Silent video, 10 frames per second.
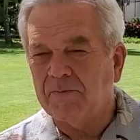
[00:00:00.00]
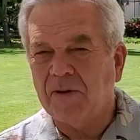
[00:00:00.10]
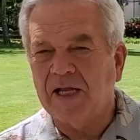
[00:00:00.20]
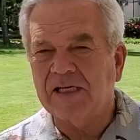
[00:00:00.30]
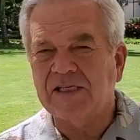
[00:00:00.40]

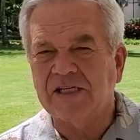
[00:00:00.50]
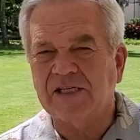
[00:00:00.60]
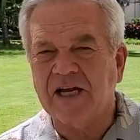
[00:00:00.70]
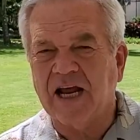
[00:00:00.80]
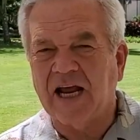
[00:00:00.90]
place to
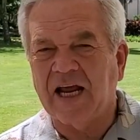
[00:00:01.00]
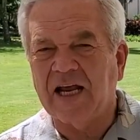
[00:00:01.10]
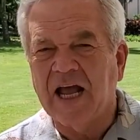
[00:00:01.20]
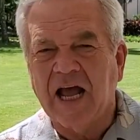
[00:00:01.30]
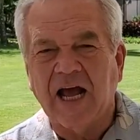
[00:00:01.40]
stay
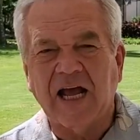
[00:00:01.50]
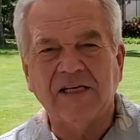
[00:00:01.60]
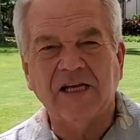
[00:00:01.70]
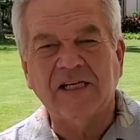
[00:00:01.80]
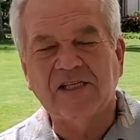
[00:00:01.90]

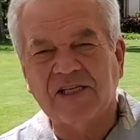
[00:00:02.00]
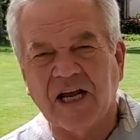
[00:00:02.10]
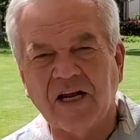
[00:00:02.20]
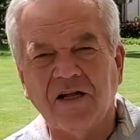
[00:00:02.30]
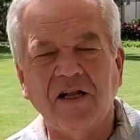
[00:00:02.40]
as a
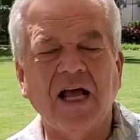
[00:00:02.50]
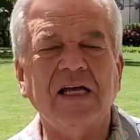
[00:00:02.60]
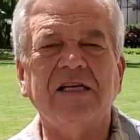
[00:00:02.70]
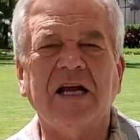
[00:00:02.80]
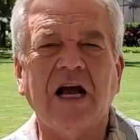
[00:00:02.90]
single,
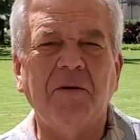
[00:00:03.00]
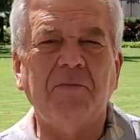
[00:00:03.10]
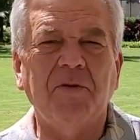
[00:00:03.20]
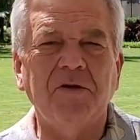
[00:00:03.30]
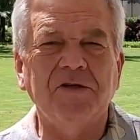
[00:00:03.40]
as a
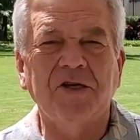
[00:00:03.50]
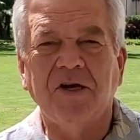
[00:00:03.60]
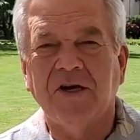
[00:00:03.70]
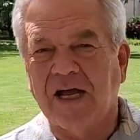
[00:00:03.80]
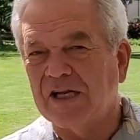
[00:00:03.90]
couples,
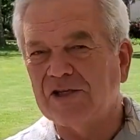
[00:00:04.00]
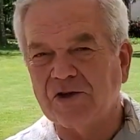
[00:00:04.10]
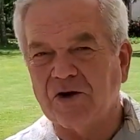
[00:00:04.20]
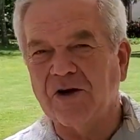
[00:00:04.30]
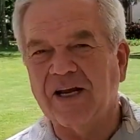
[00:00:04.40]
and
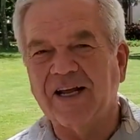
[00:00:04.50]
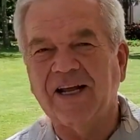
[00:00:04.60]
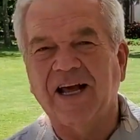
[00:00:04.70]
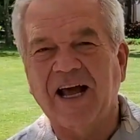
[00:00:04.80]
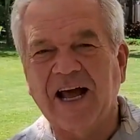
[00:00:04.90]
certainly
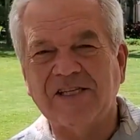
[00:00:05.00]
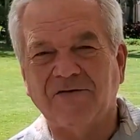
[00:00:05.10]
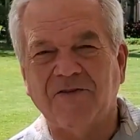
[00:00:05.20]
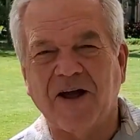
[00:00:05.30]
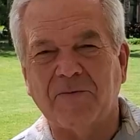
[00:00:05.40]
as a
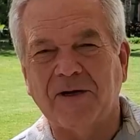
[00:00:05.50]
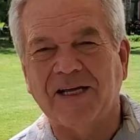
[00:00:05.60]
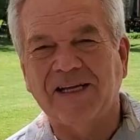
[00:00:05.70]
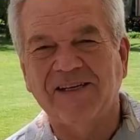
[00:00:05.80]
family.